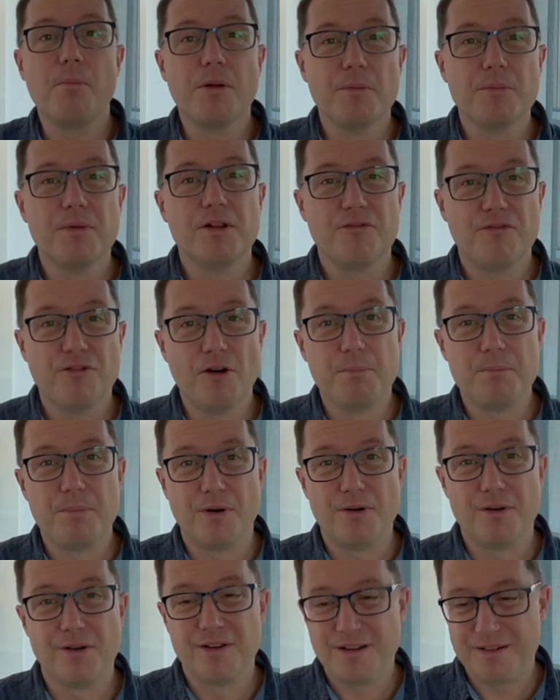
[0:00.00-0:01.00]
with
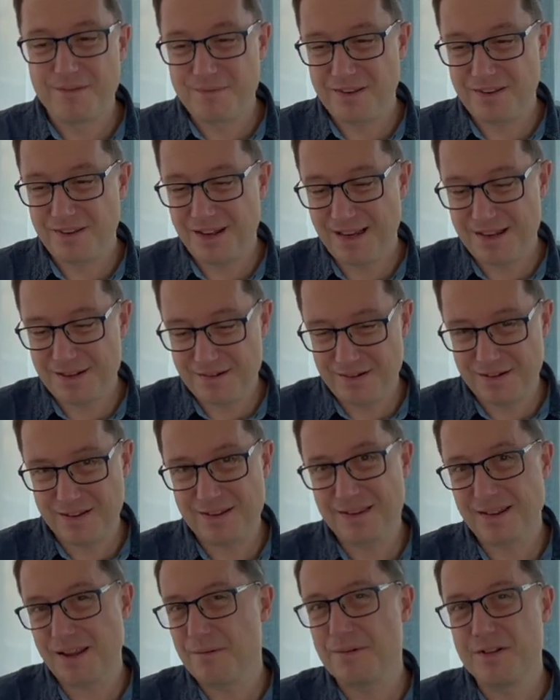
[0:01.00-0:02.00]
football, the
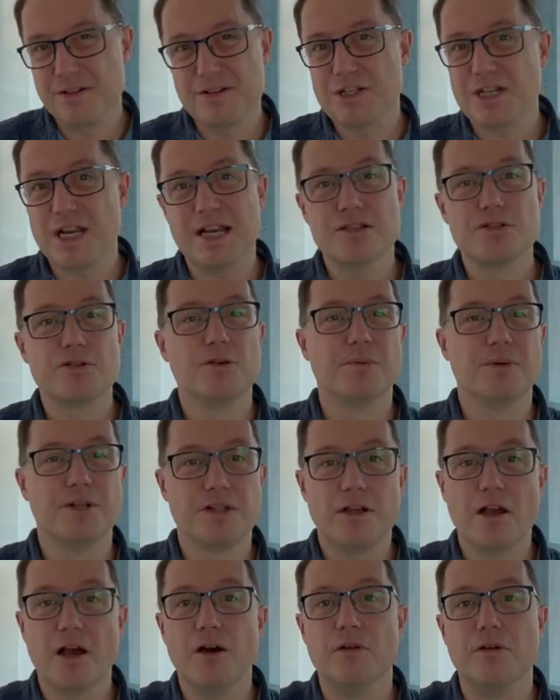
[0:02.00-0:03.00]
thing with chess or with
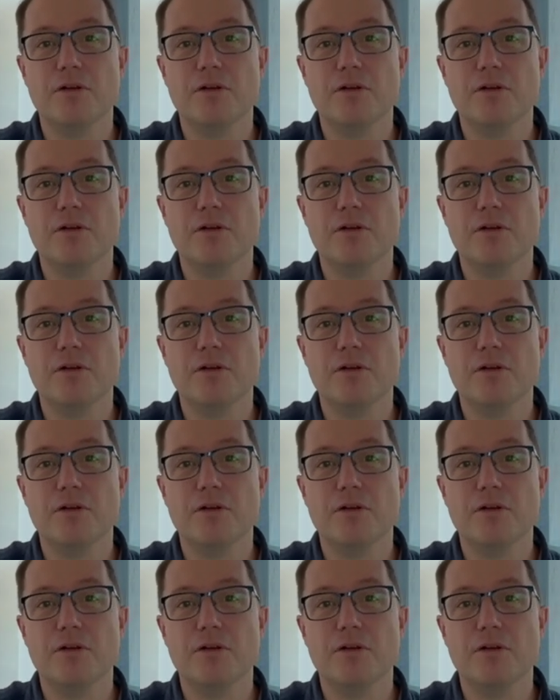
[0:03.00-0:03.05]
Go,